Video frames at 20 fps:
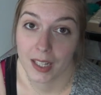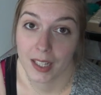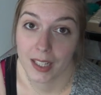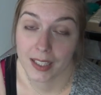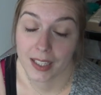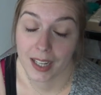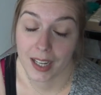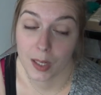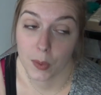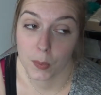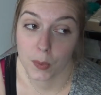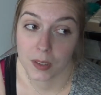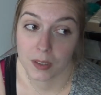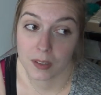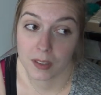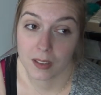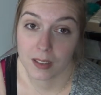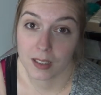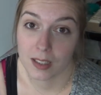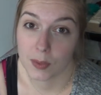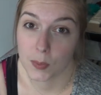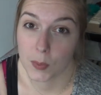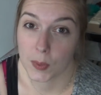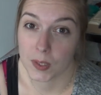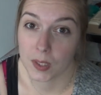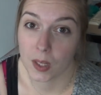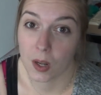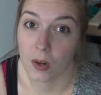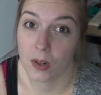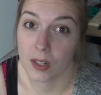and I wasn't. This
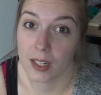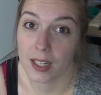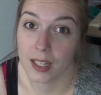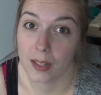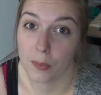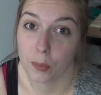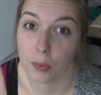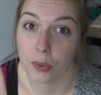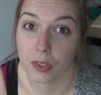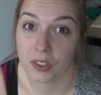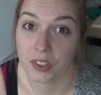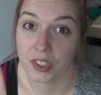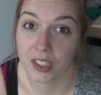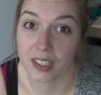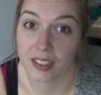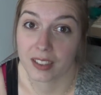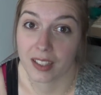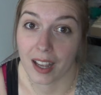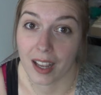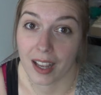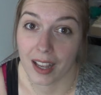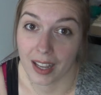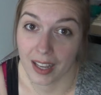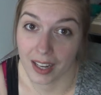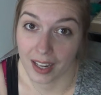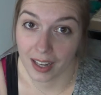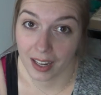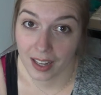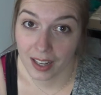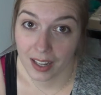was the only project
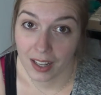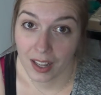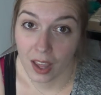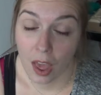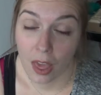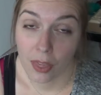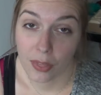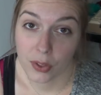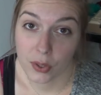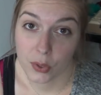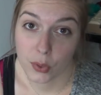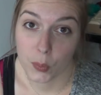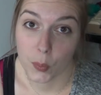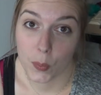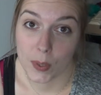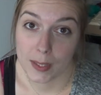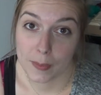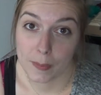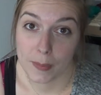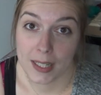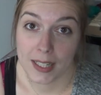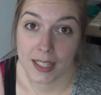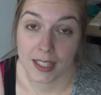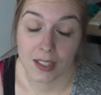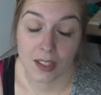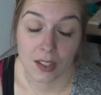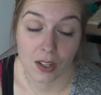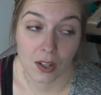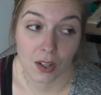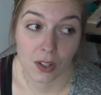I took with me,
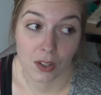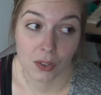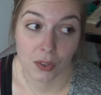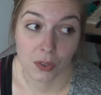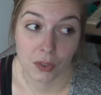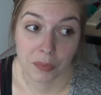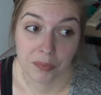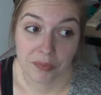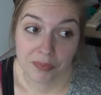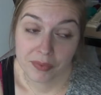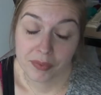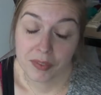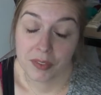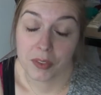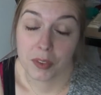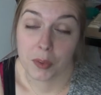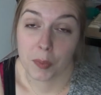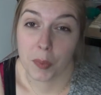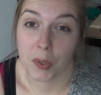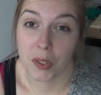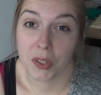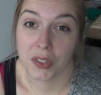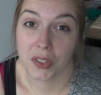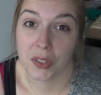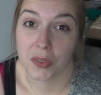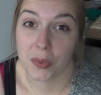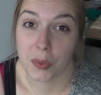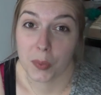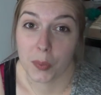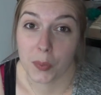so most
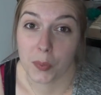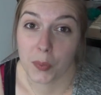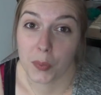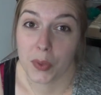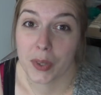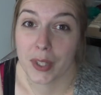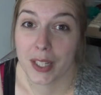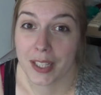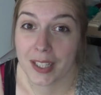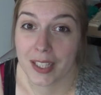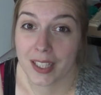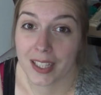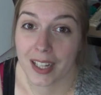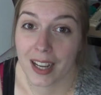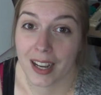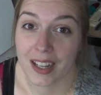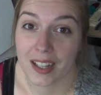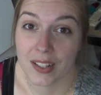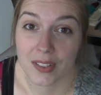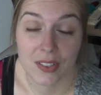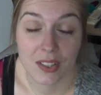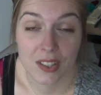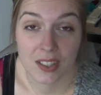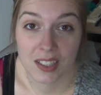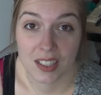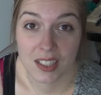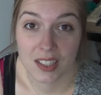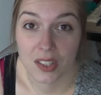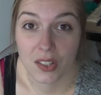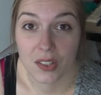of the knitting I have
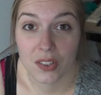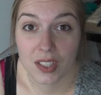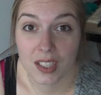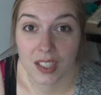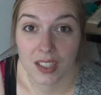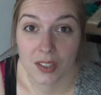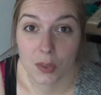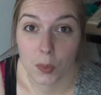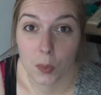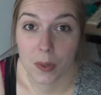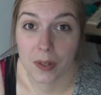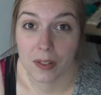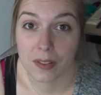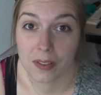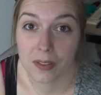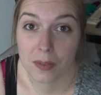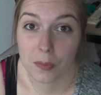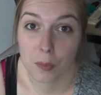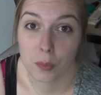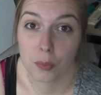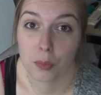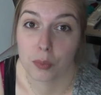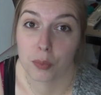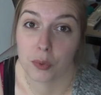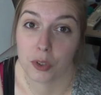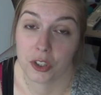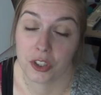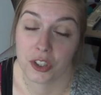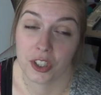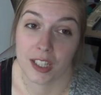done is on this one
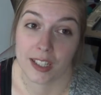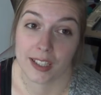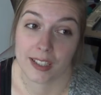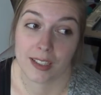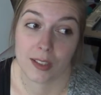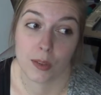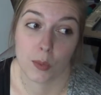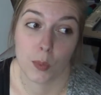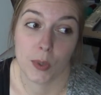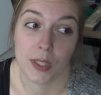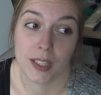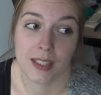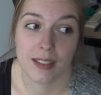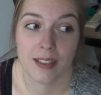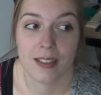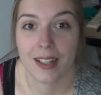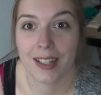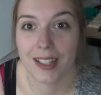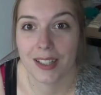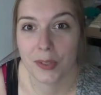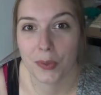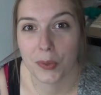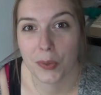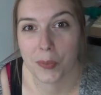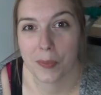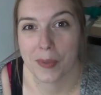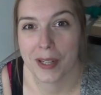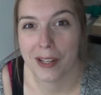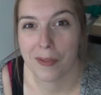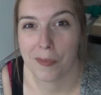project, which is nice
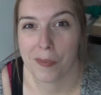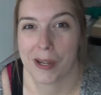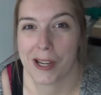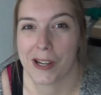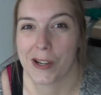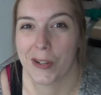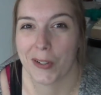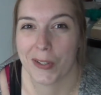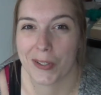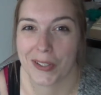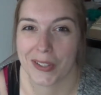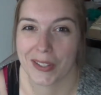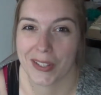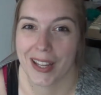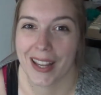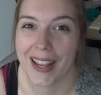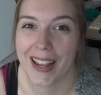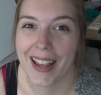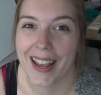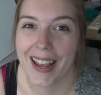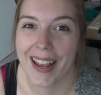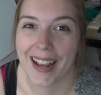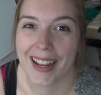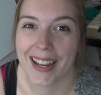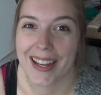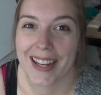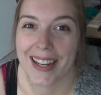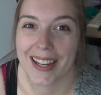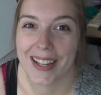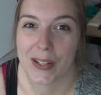for me because
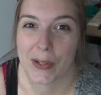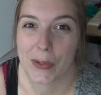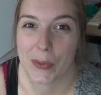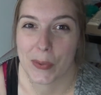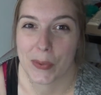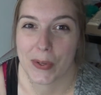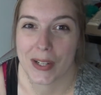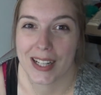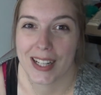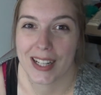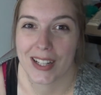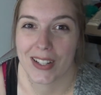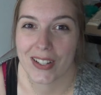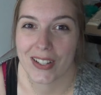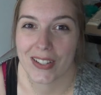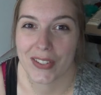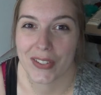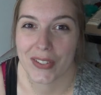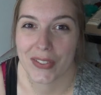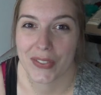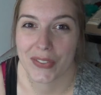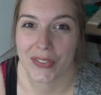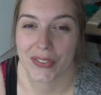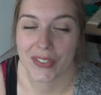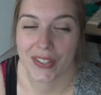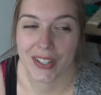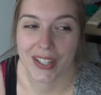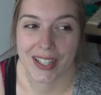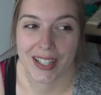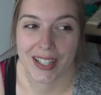I get a really lot of